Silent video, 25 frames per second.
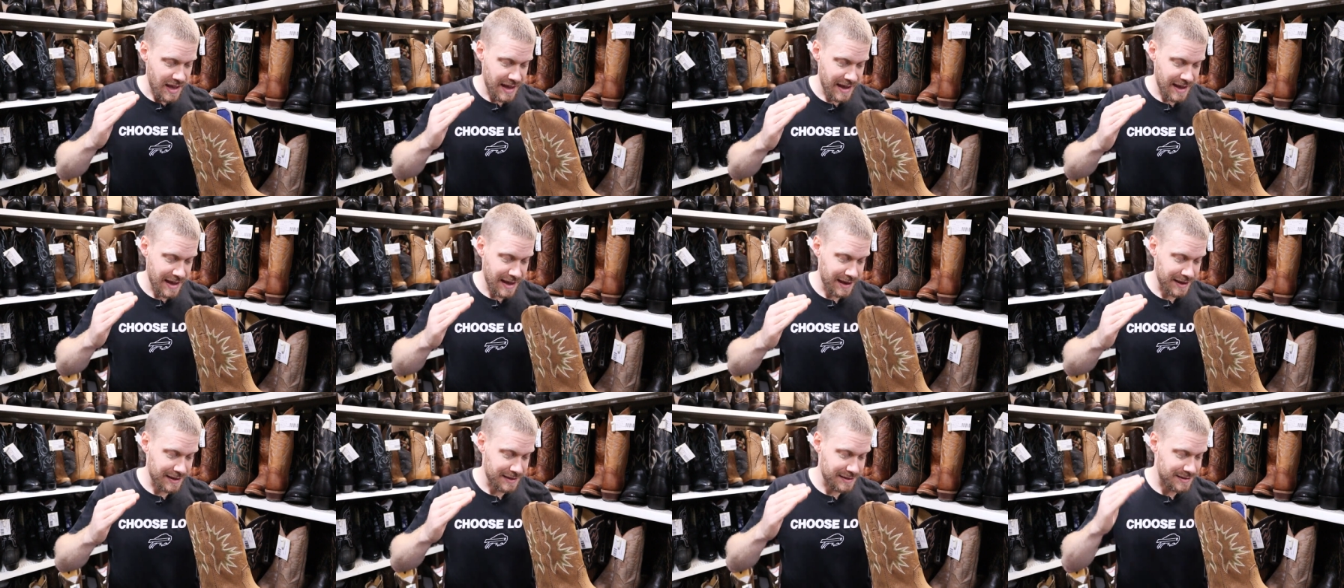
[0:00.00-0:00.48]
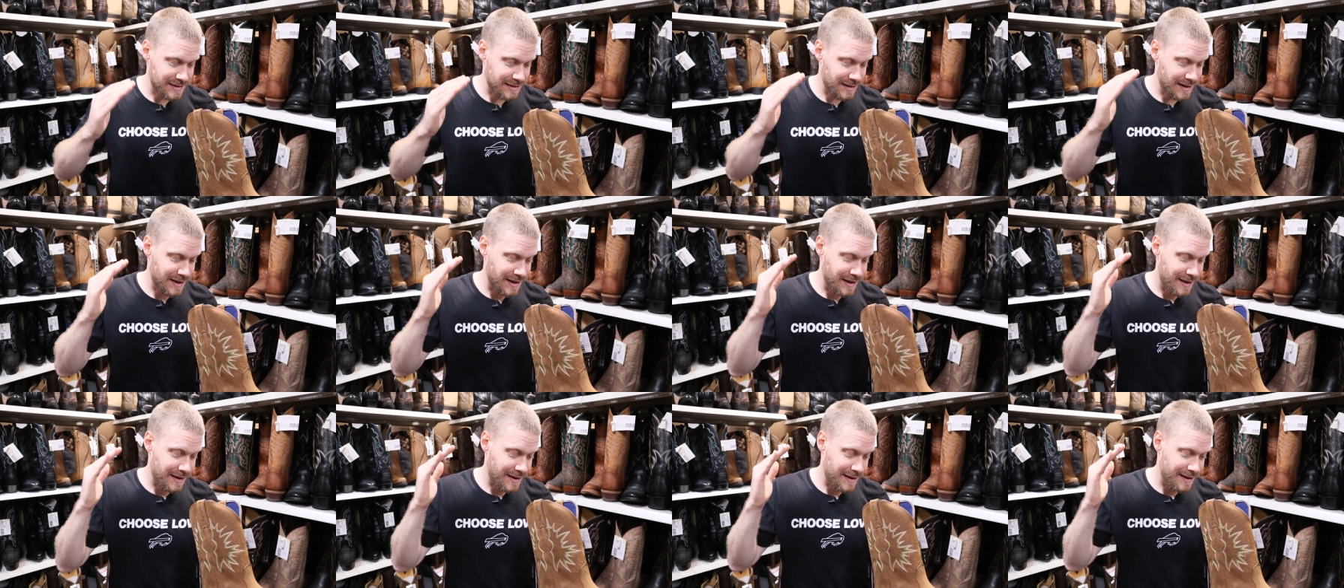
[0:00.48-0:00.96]
and
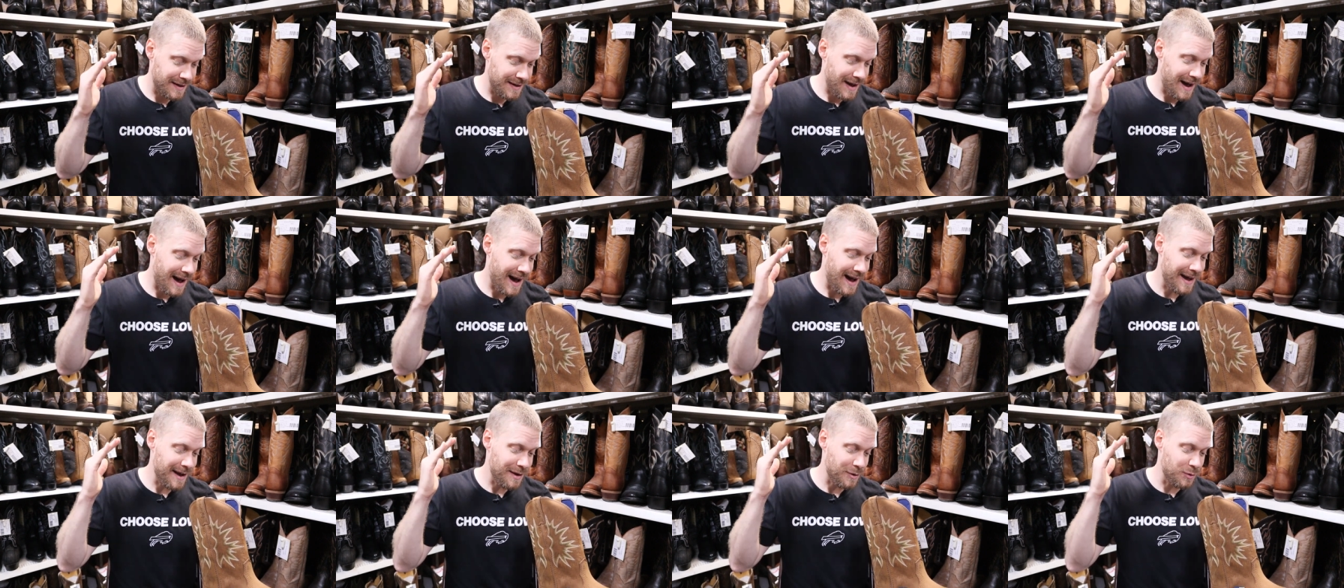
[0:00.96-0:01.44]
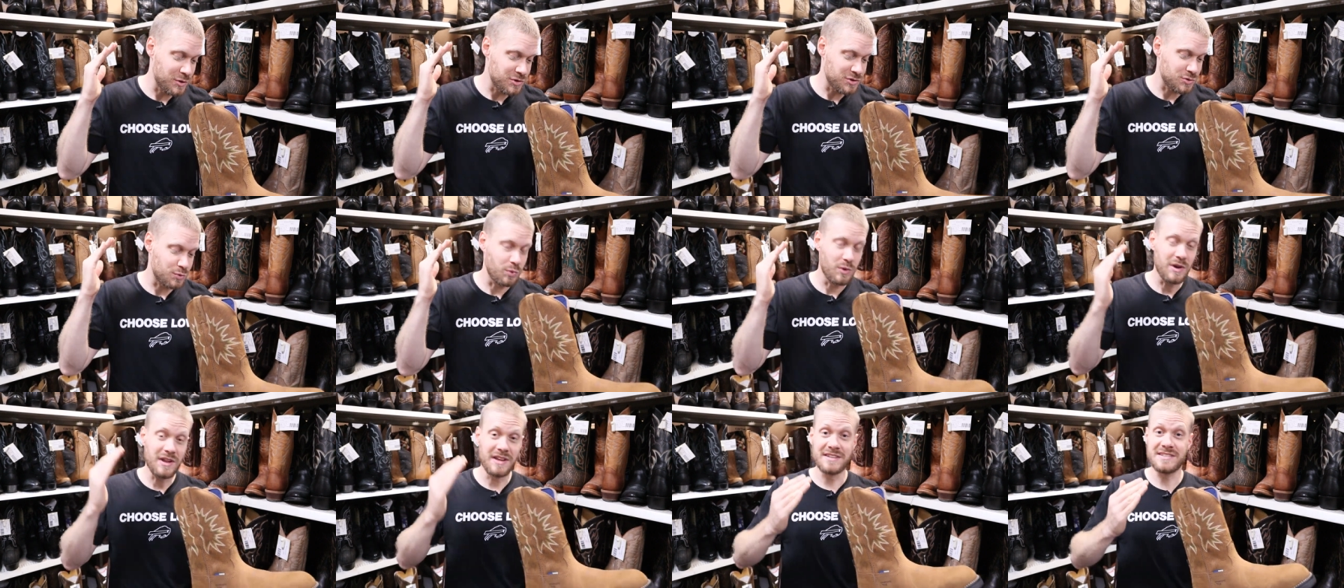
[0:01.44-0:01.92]
uh, I
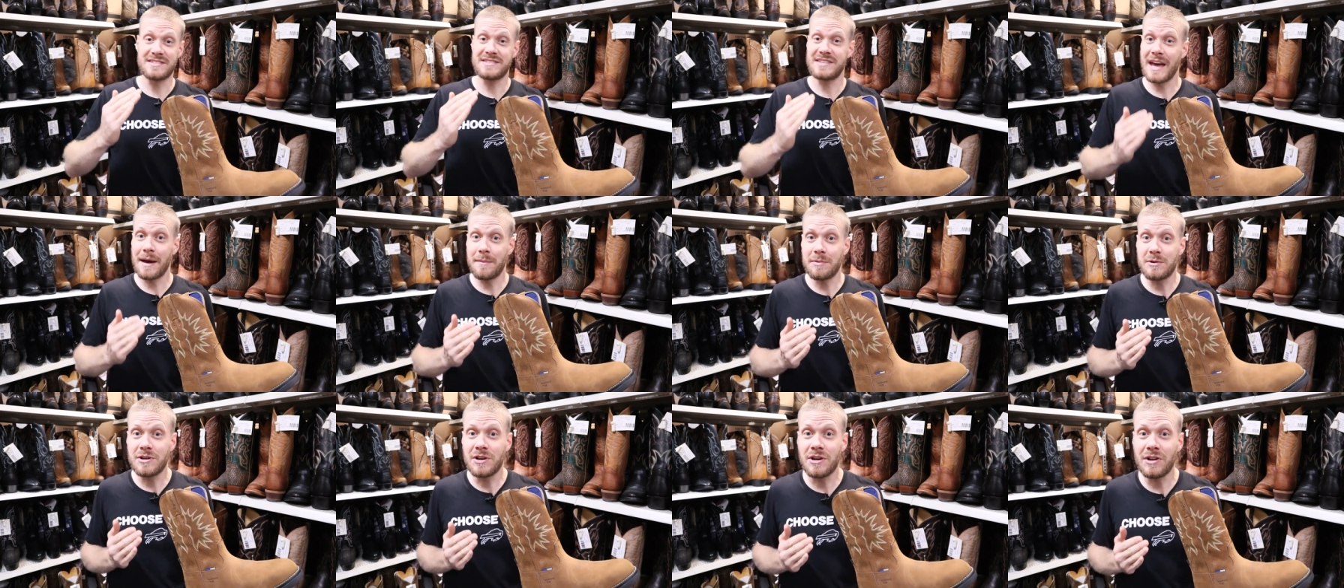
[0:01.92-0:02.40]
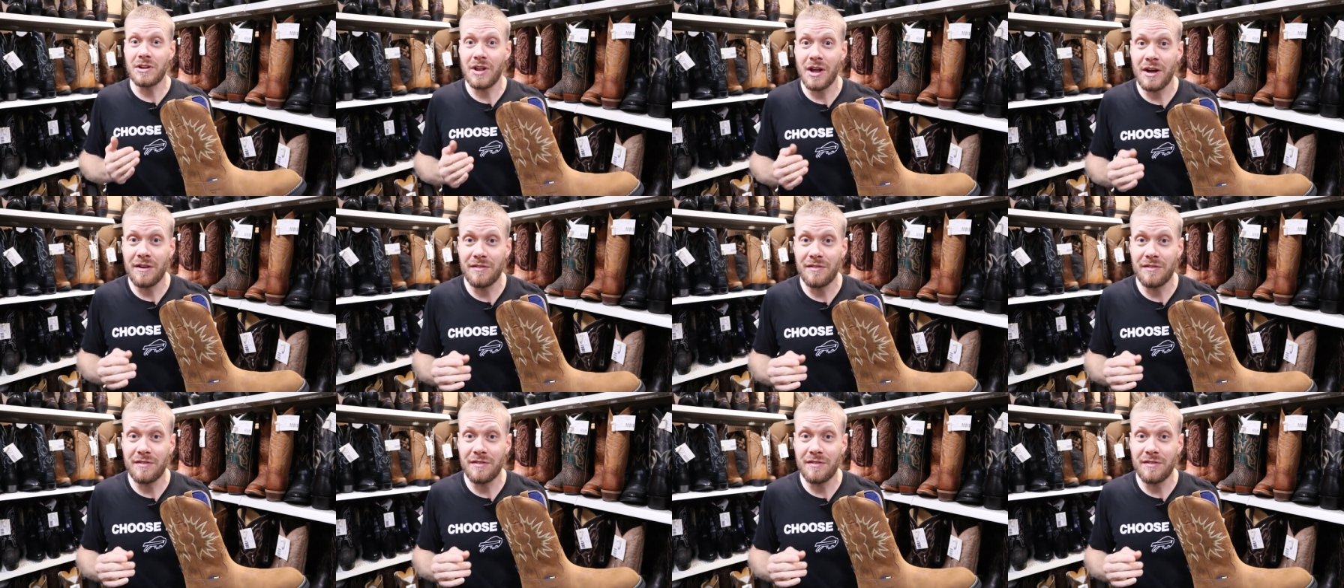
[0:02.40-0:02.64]
was really skeptical